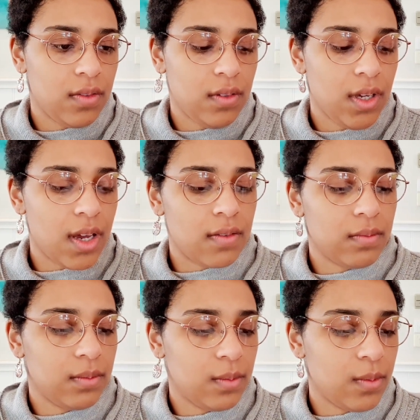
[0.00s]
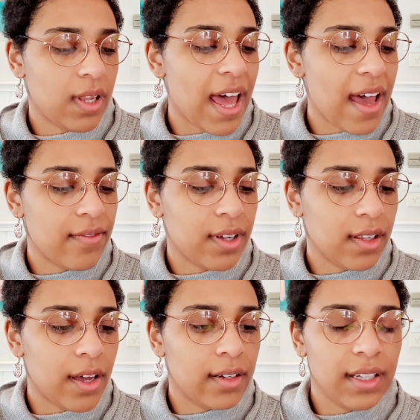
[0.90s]
Yeah, well, I have a
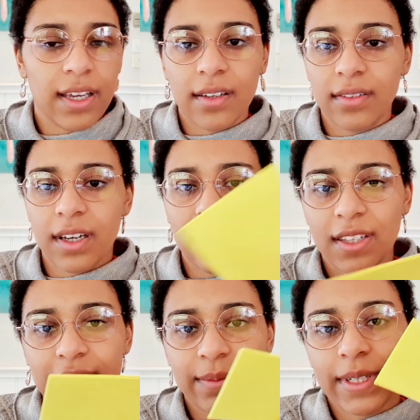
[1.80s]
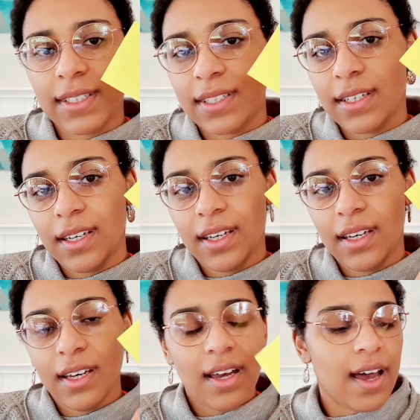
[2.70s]
lot here. I got these ones,
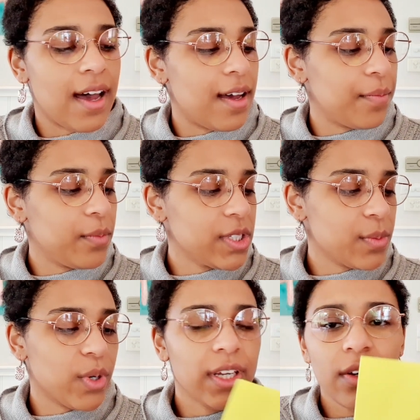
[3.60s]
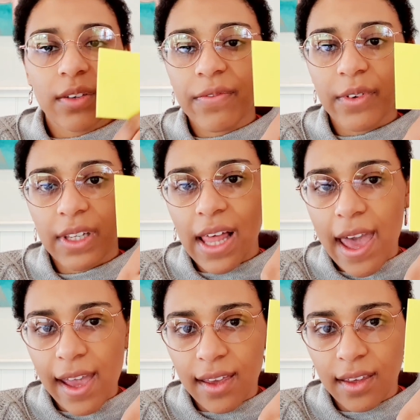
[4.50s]
which are pretty good for
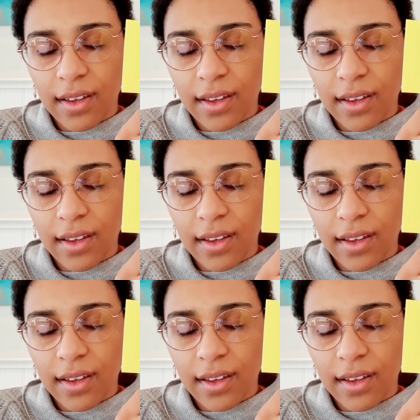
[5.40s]
like,